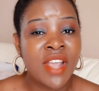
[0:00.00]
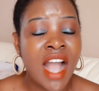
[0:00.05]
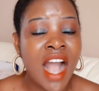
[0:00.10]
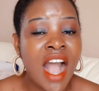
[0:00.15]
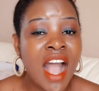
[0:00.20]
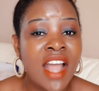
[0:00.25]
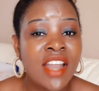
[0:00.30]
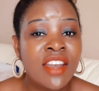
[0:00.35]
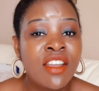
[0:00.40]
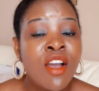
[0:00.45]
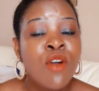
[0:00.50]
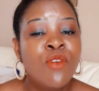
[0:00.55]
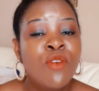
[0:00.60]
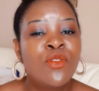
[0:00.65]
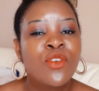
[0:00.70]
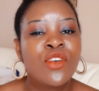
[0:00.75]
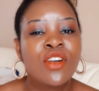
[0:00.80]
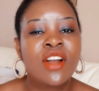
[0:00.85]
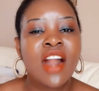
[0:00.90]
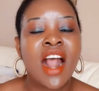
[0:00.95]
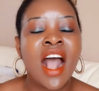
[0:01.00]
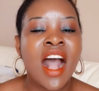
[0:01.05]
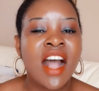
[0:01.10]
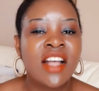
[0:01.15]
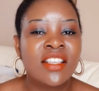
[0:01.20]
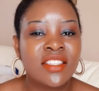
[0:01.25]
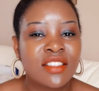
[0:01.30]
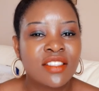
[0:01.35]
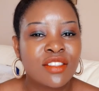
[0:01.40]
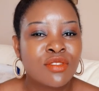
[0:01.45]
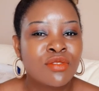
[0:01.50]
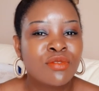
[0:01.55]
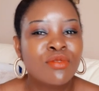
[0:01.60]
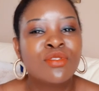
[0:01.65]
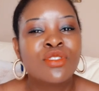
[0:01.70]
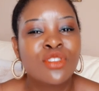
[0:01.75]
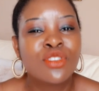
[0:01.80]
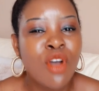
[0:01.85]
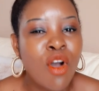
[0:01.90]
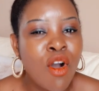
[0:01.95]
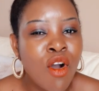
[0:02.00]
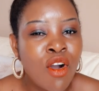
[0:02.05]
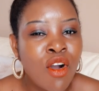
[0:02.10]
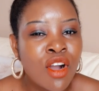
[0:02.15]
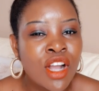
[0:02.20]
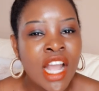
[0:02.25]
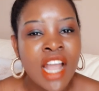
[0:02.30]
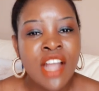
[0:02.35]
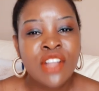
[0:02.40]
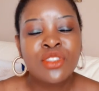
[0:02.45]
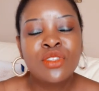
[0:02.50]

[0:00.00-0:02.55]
hard for us to talk